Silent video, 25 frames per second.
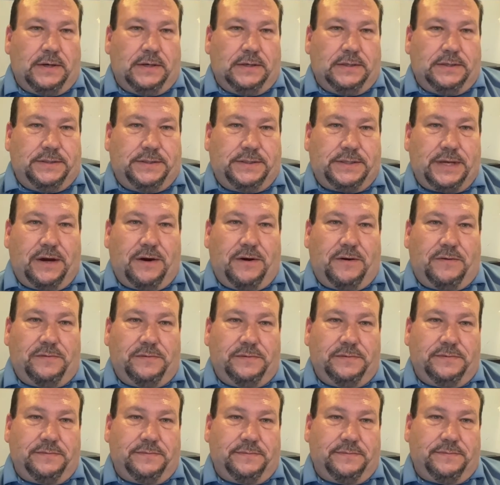So
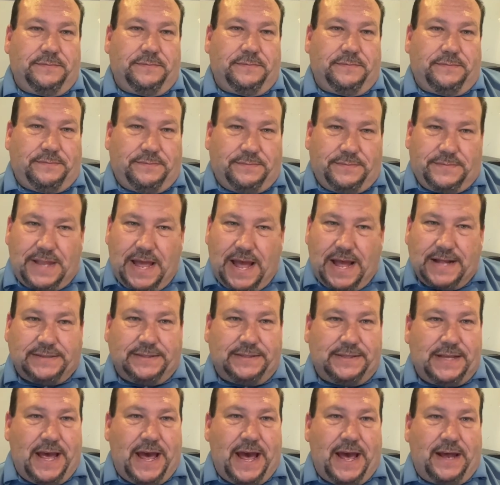that's
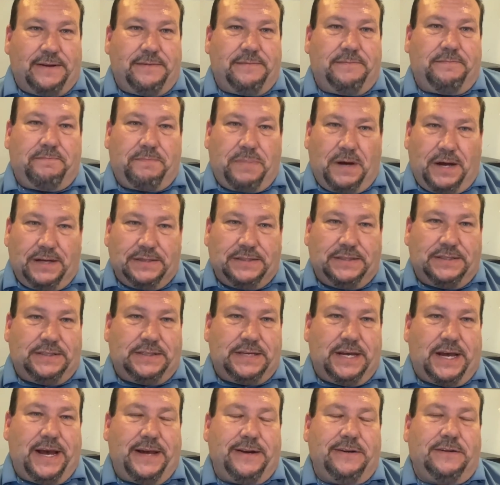that. Bonded
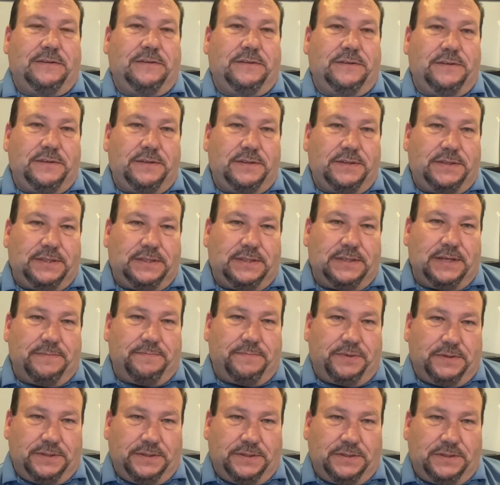title,
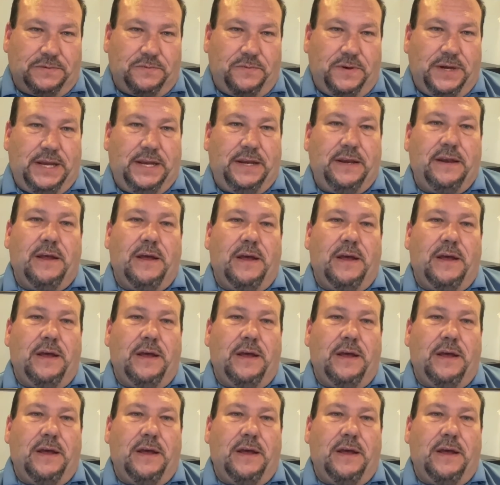simple and sweet.